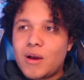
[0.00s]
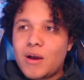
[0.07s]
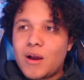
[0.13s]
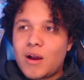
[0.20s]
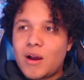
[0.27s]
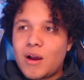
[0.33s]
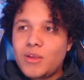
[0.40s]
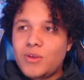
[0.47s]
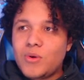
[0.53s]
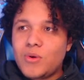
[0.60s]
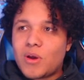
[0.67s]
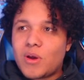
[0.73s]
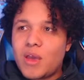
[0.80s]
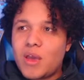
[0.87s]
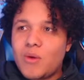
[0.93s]
Are you
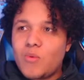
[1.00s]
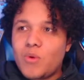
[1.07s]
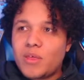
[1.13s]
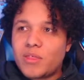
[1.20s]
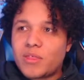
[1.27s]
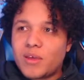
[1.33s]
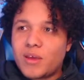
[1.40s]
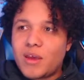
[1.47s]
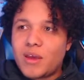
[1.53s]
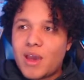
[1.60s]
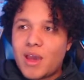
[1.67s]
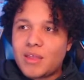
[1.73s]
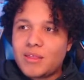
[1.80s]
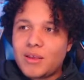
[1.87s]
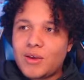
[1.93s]
okay with
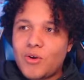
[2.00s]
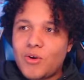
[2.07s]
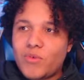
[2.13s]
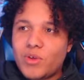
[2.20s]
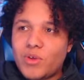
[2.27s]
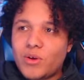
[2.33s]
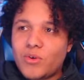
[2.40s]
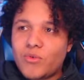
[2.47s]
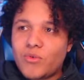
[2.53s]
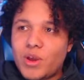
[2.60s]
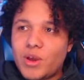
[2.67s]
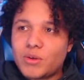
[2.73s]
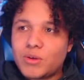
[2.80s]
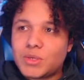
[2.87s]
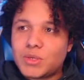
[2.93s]
handing over the
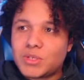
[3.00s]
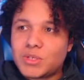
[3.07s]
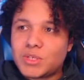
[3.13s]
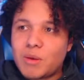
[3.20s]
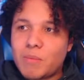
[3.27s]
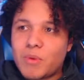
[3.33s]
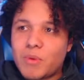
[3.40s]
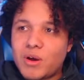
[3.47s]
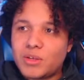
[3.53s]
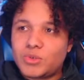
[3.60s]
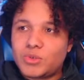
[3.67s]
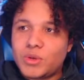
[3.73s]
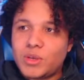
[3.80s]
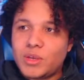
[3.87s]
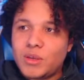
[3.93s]
Grail to some
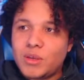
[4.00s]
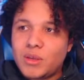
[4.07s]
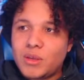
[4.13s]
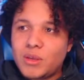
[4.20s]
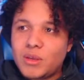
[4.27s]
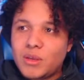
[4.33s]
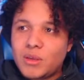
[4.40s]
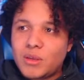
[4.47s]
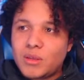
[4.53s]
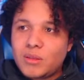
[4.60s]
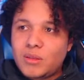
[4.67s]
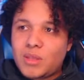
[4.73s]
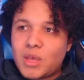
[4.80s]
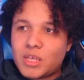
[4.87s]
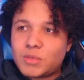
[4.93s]
country
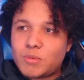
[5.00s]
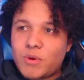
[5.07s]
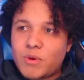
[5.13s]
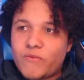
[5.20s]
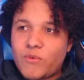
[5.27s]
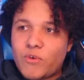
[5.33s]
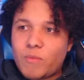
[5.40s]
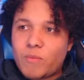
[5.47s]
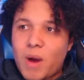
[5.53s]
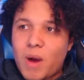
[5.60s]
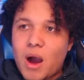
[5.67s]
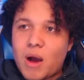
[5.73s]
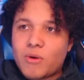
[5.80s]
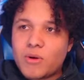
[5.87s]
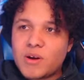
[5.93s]
desperate for
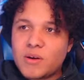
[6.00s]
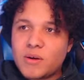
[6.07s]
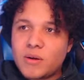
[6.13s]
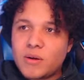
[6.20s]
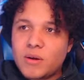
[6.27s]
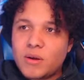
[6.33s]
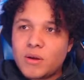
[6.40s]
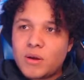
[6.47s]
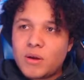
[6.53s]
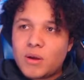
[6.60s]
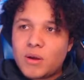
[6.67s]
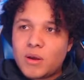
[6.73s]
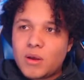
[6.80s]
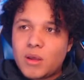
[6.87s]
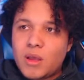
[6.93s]
power?
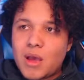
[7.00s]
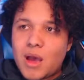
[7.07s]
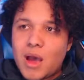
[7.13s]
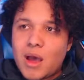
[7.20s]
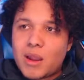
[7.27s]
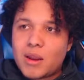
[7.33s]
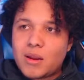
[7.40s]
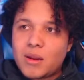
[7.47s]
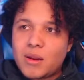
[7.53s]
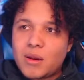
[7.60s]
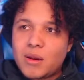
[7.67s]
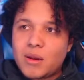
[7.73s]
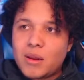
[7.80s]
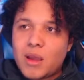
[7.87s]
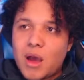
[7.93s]
God,
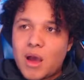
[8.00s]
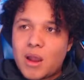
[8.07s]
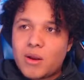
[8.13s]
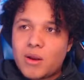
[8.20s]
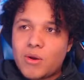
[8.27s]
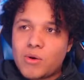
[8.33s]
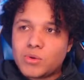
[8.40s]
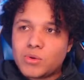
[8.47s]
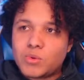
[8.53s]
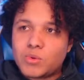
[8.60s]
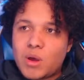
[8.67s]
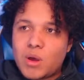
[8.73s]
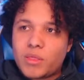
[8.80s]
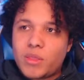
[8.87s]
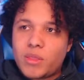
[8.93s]
God knows
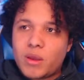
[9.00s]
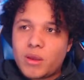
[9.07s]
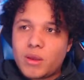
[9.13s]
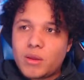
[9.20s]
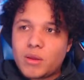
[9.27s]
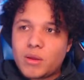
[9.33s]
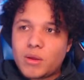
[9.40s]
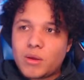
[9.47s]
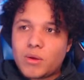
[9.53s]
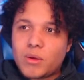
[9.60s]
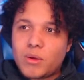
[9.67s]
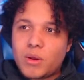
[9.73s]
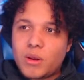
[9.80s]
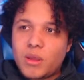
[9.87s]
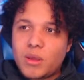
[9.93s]
what they
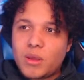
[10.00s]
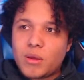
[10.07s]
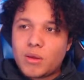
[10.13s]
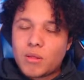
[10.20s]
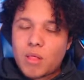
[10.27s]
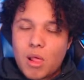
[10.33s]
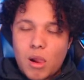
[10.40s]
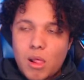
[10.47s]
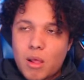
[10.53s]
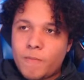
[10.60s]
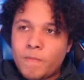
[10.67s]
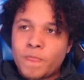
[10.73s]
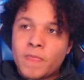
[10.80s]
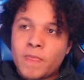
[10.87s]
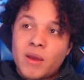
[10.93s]
could.
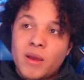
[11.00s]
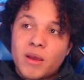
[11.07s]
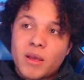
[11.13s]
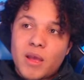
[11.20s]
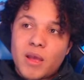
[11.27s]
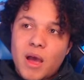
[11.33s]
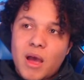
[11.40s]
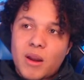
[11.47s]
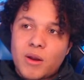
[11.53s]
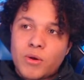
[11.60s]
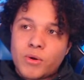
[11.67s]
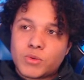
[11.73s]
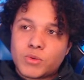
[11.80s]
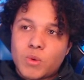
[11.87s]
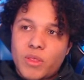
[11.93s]
God
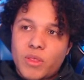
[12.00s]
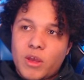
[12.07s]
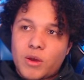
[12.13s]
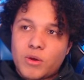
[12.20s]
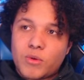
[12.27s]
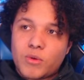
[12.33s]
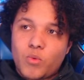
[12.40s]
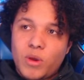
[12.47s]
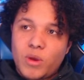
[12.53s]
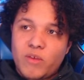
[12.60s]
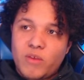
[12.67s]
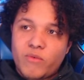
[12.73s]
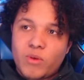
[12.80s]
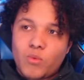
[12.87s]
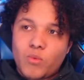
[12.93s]
knows what they could
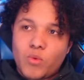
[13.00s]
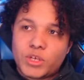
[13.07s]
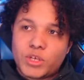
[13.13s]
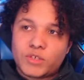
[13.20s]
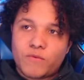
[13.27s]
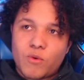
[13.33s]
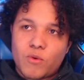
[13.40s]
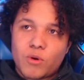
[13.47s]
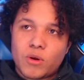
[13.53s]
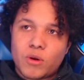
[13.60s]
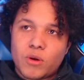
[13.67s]
even wish for.